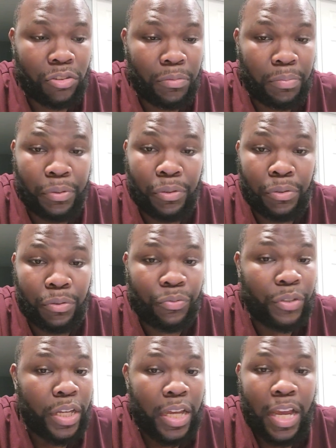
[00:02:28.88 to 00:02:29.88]
to
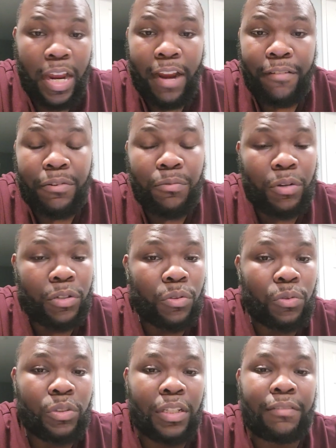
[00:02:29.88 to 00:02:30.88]
prove everyone
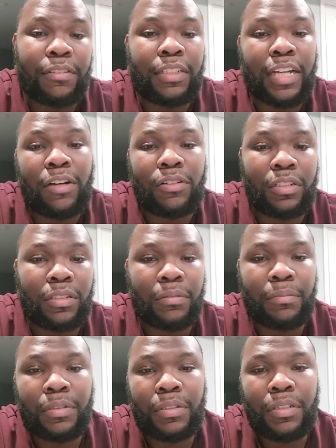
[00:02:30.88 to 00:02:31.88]
who's ever doubted
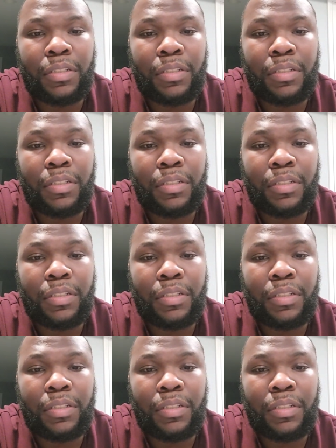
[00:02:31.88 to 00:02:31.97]
him